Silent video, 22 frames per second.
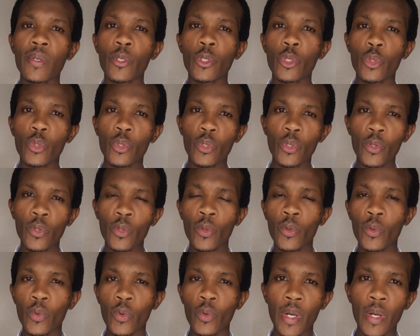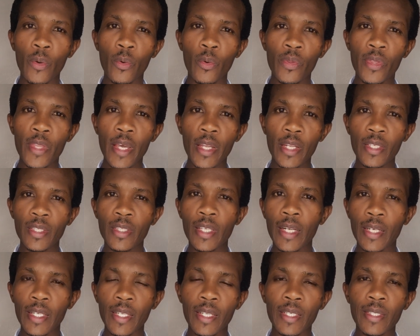You know, there is
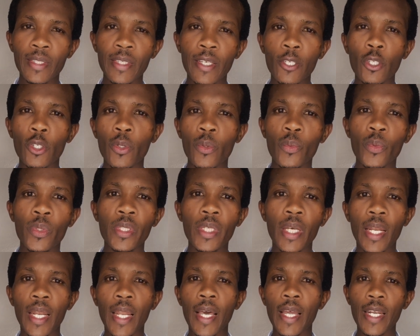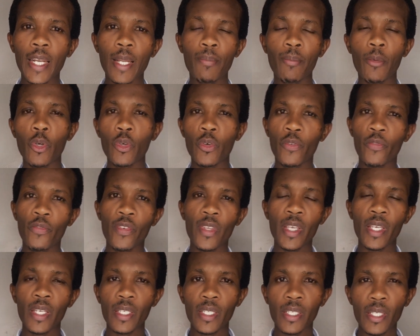a session we shall learn about
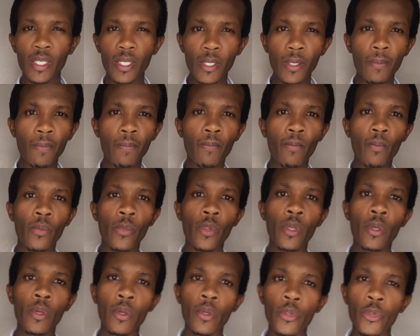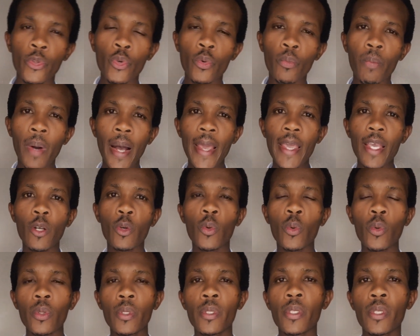VAT. You buy
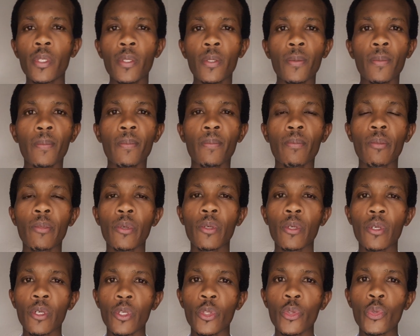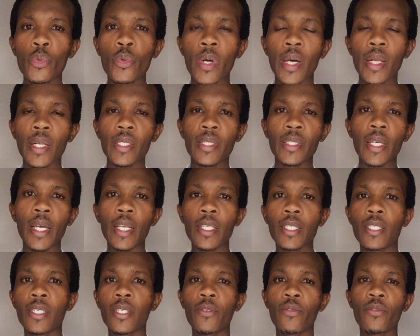goods, you are
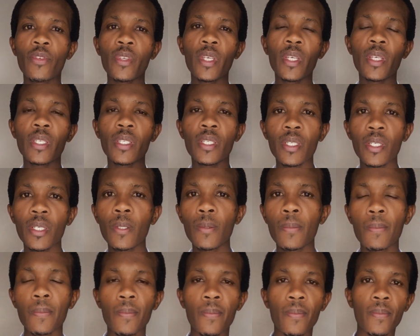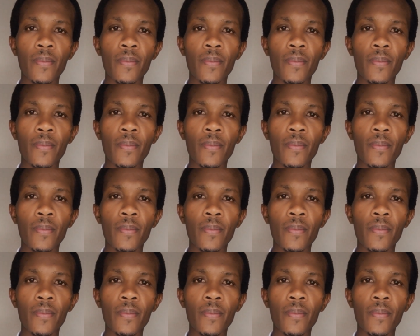charged VAT,